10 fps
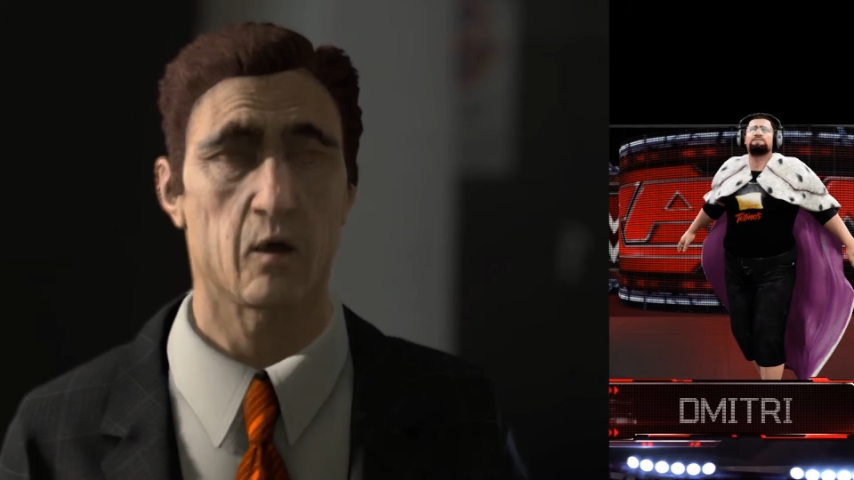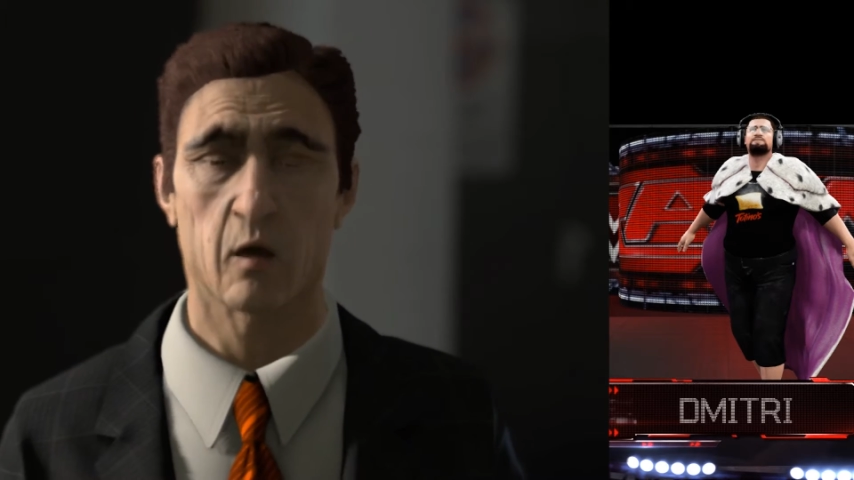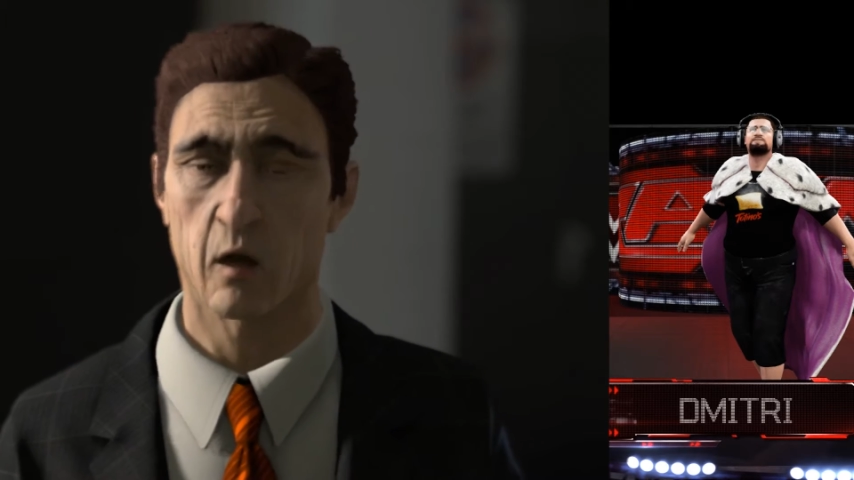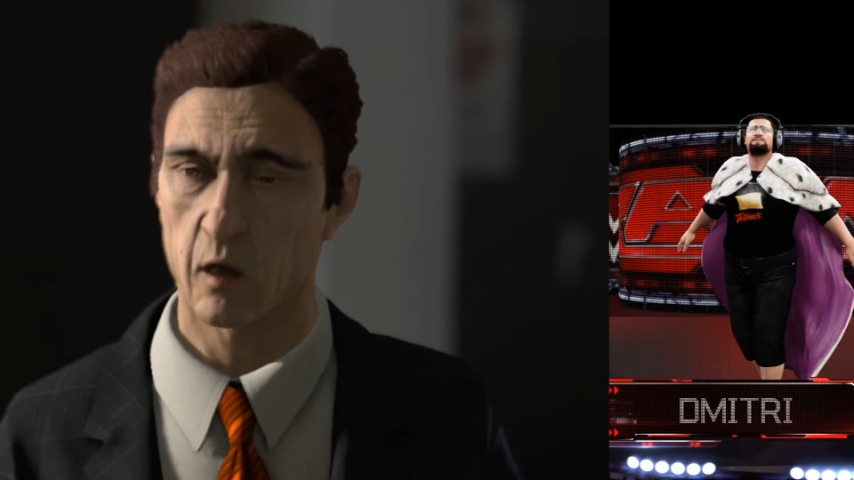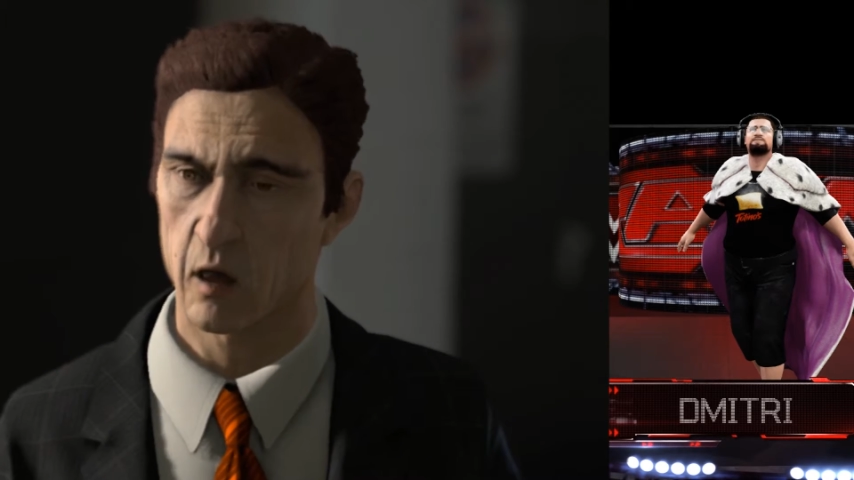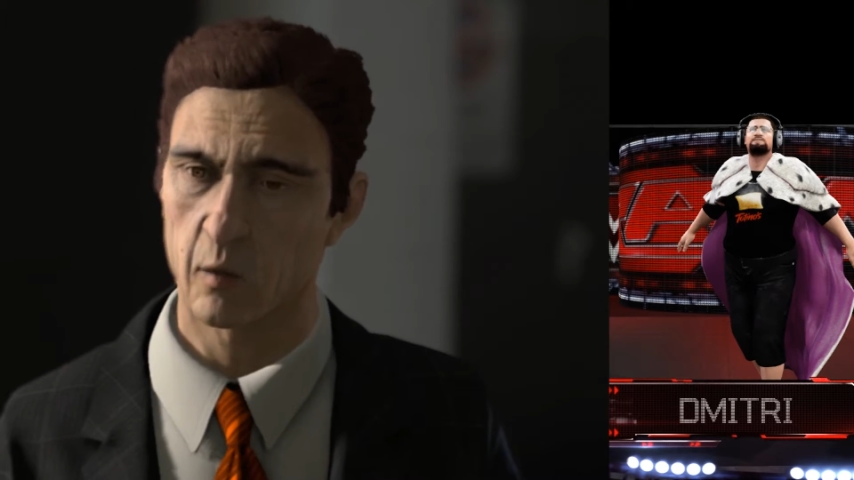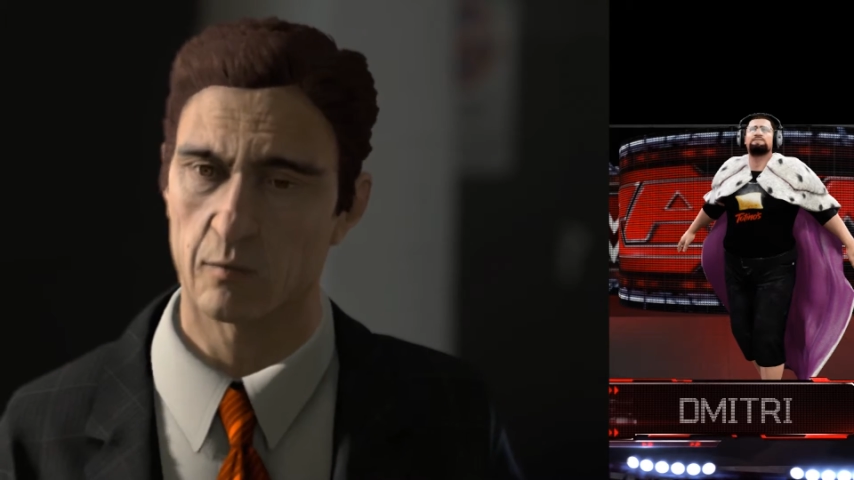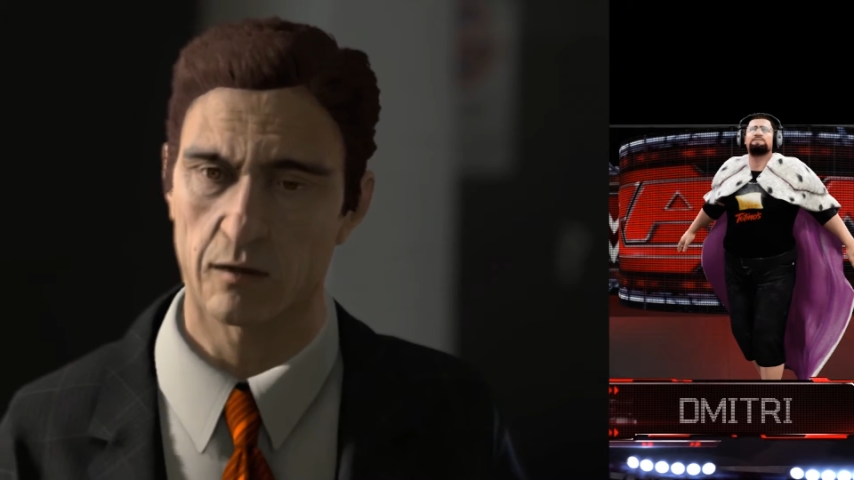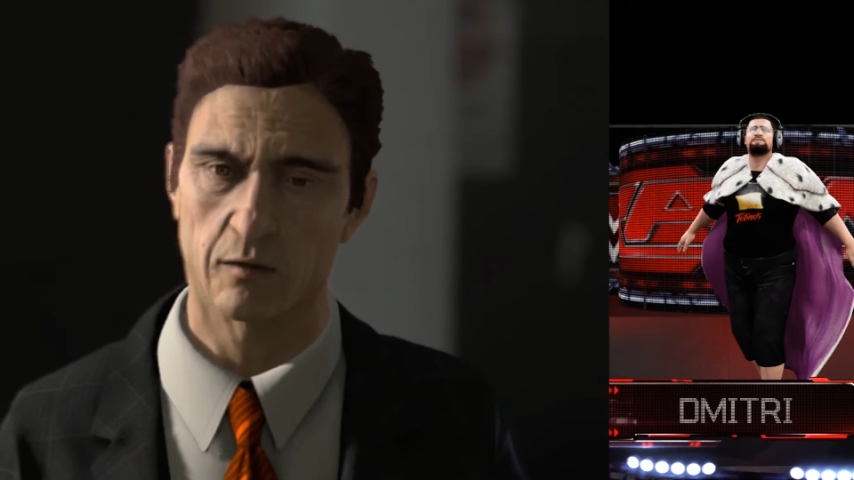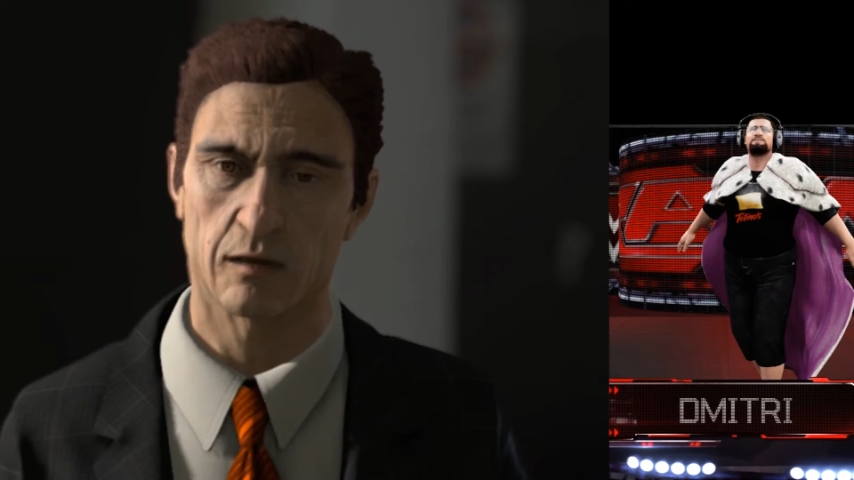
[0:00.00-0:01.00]
Oh, so you are
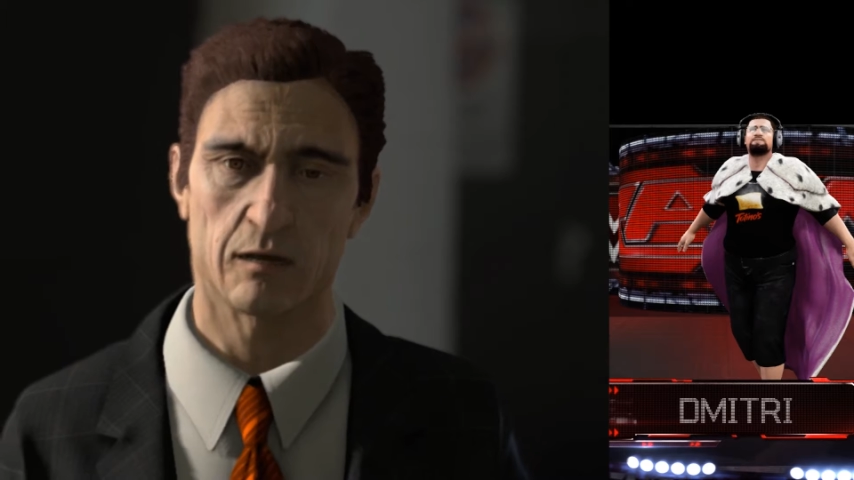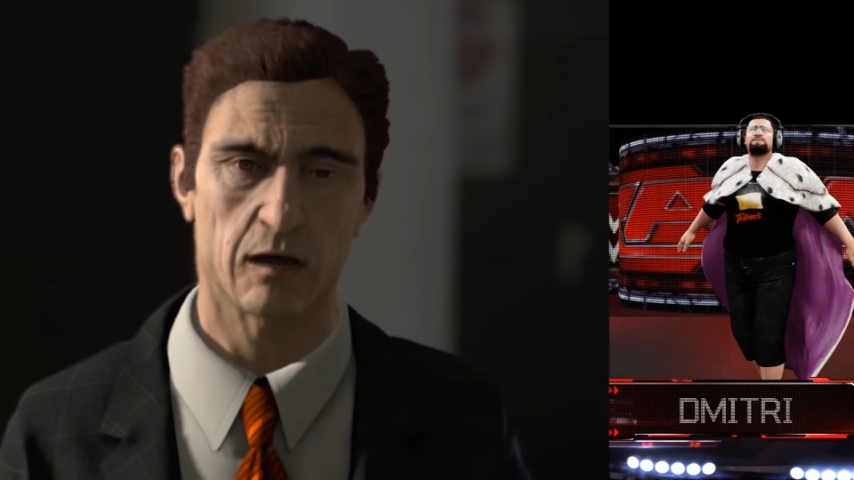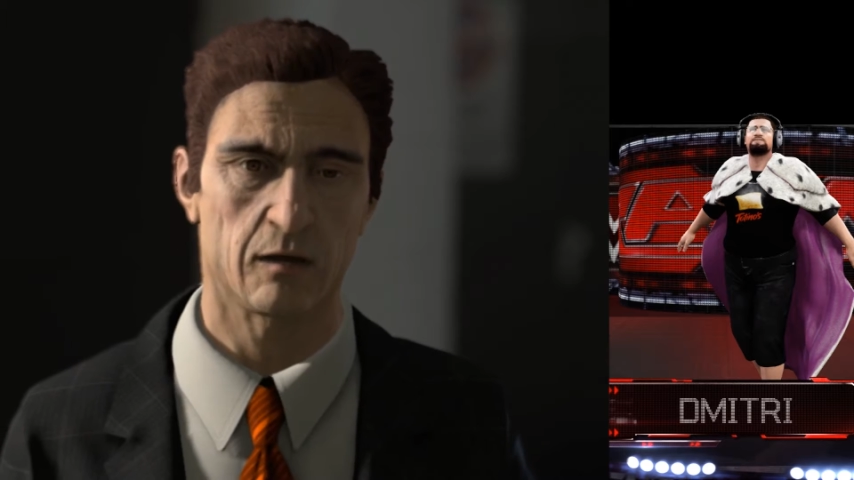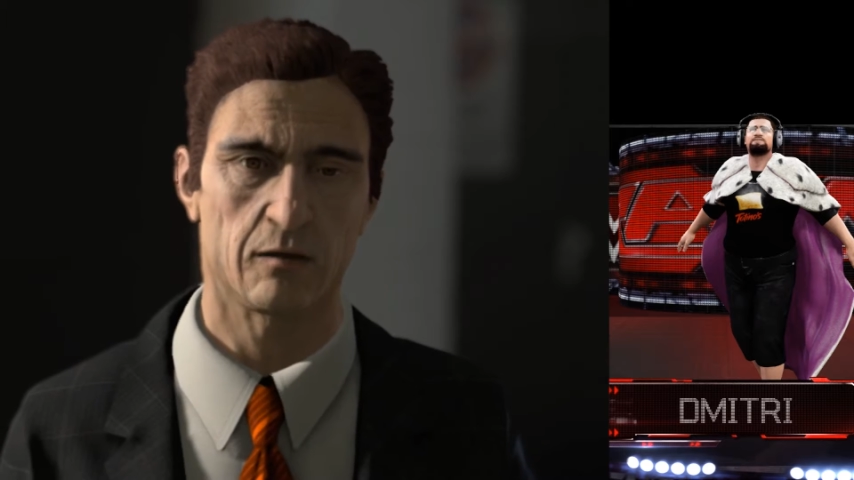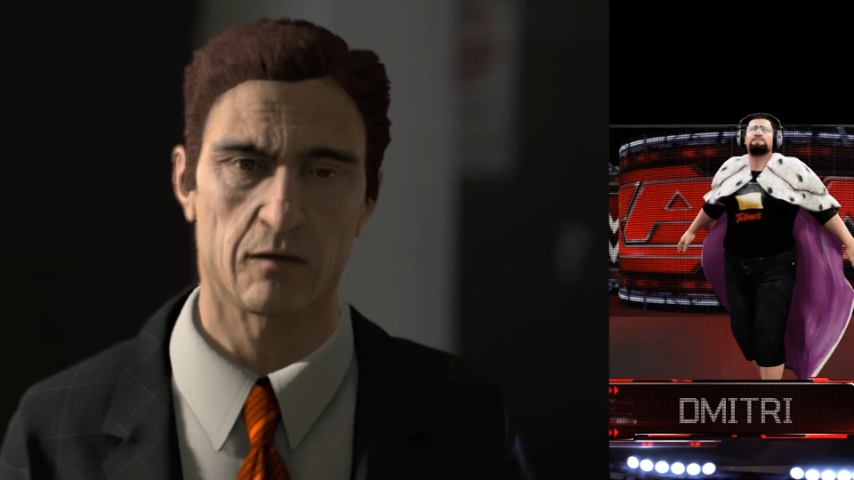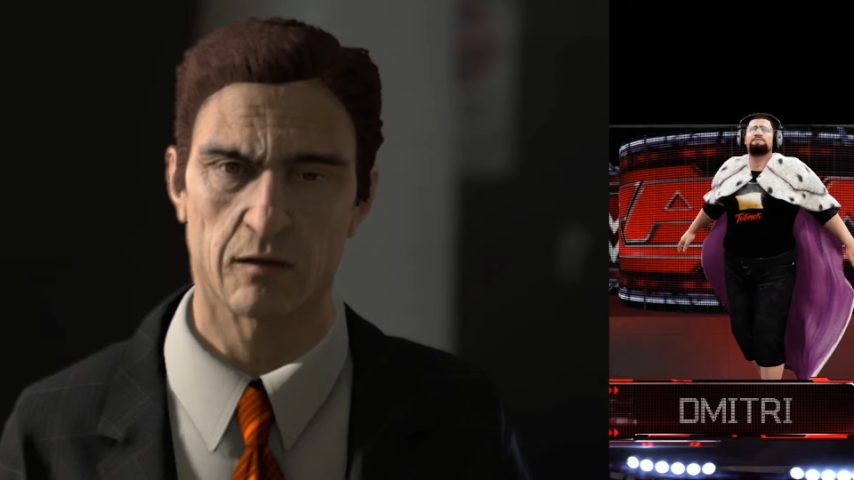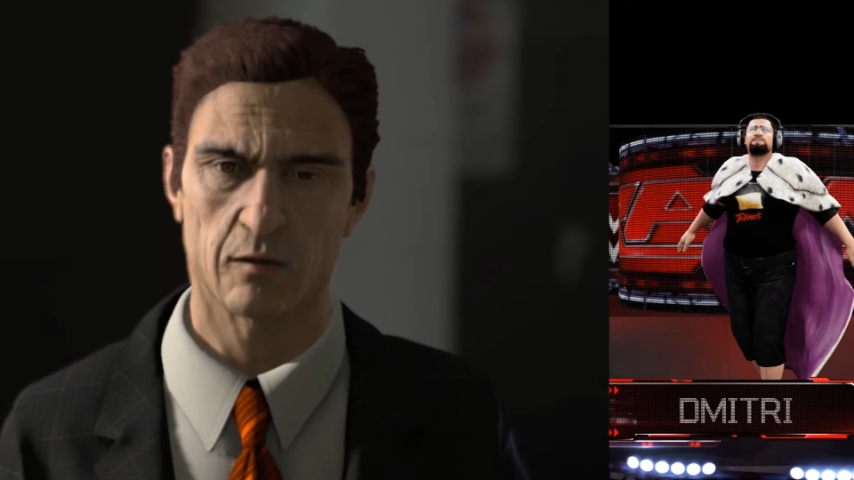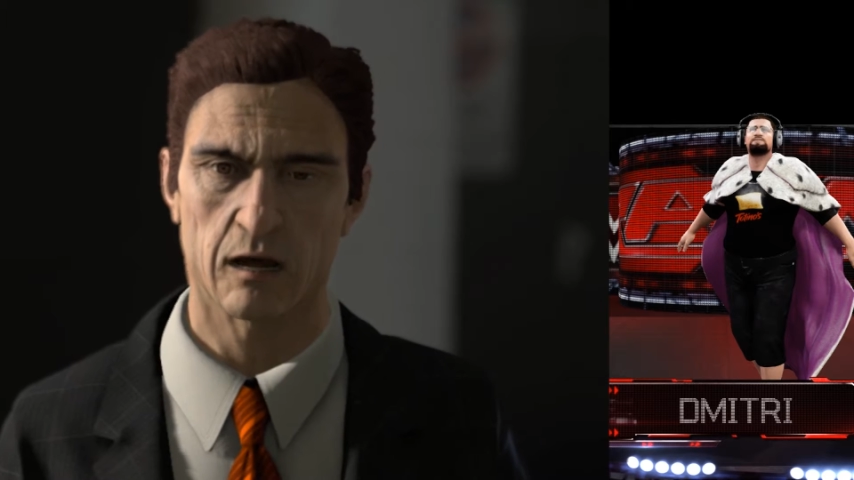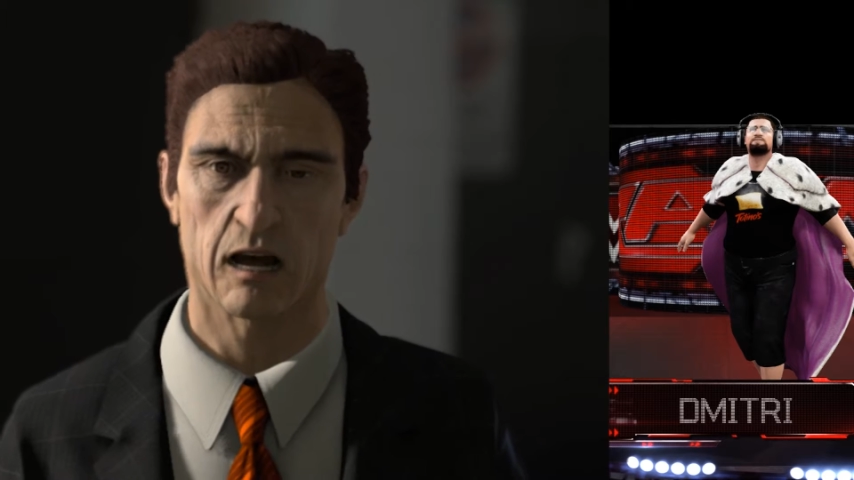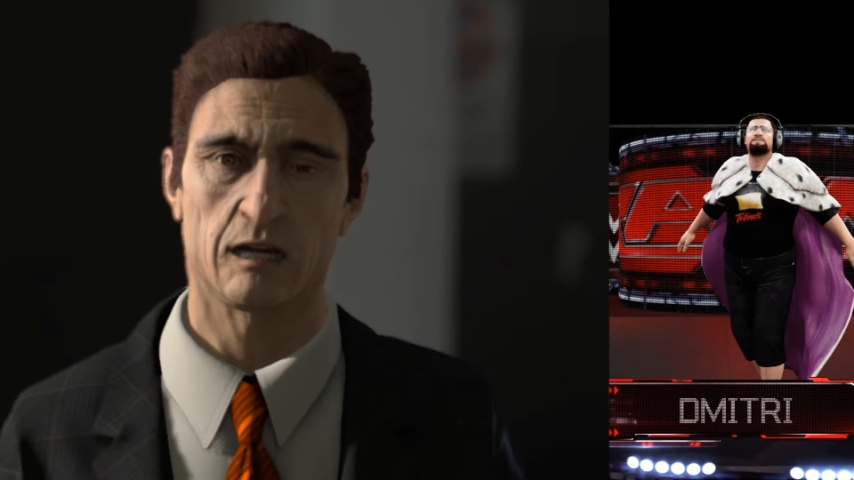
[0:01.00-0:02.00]
officially sponsored with
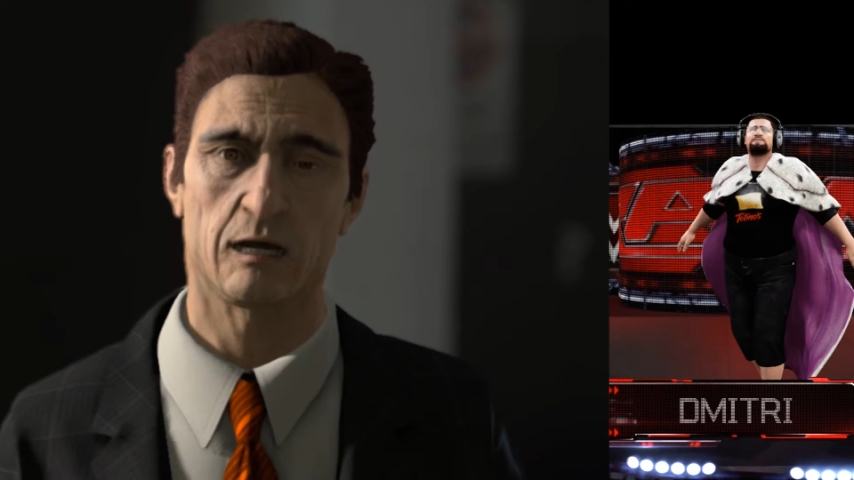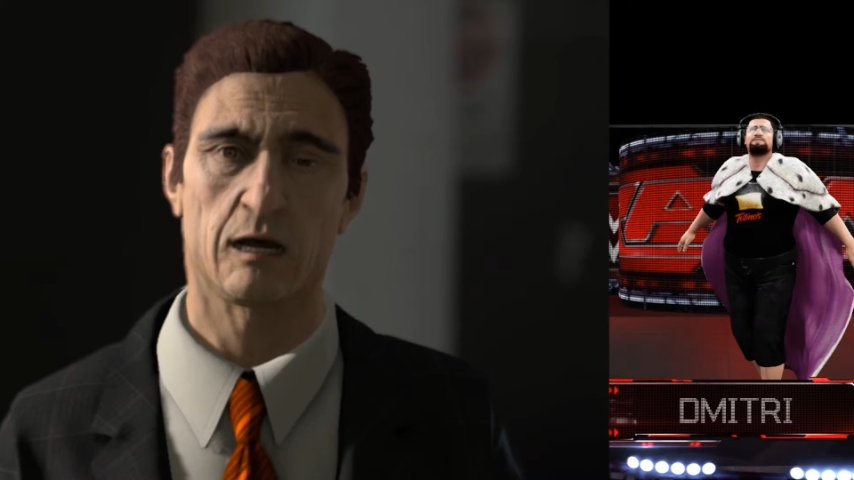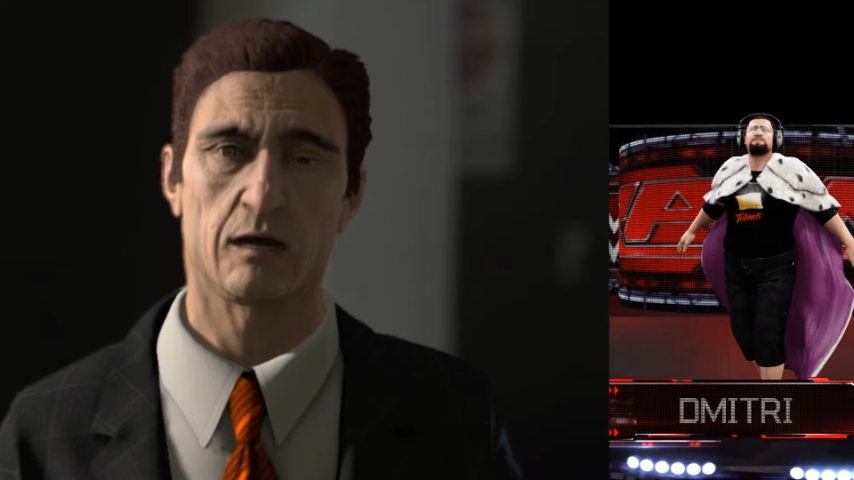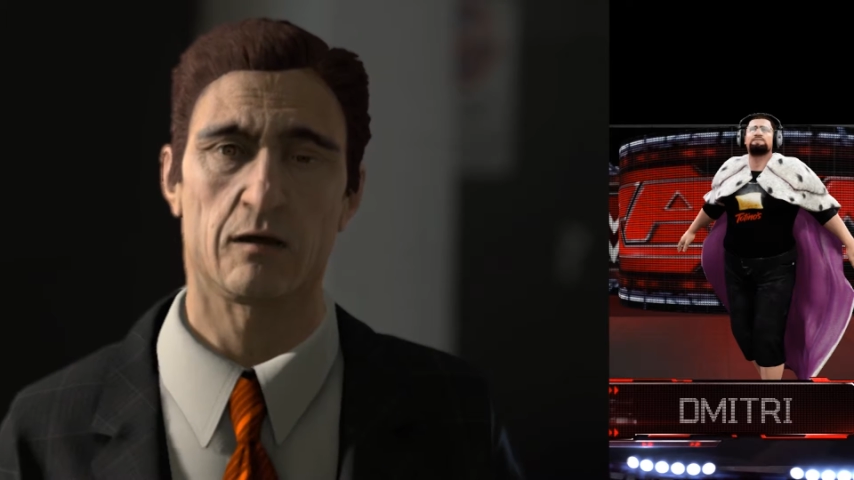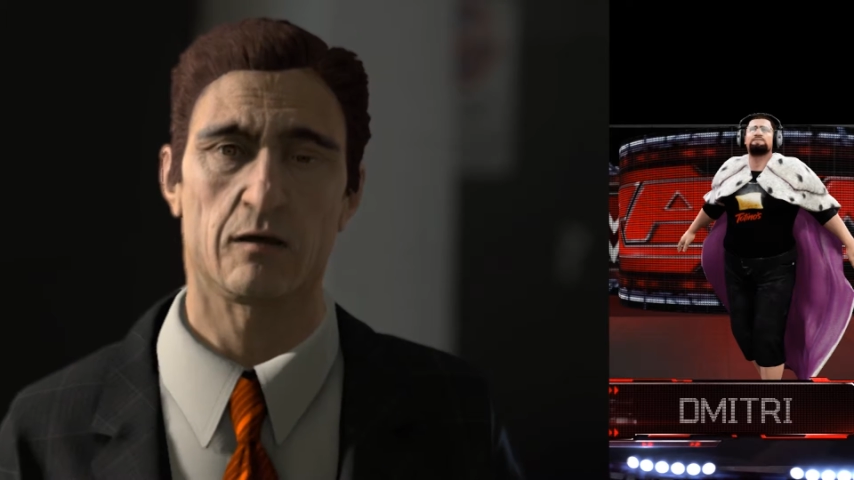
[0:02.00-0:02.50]
Tostinos?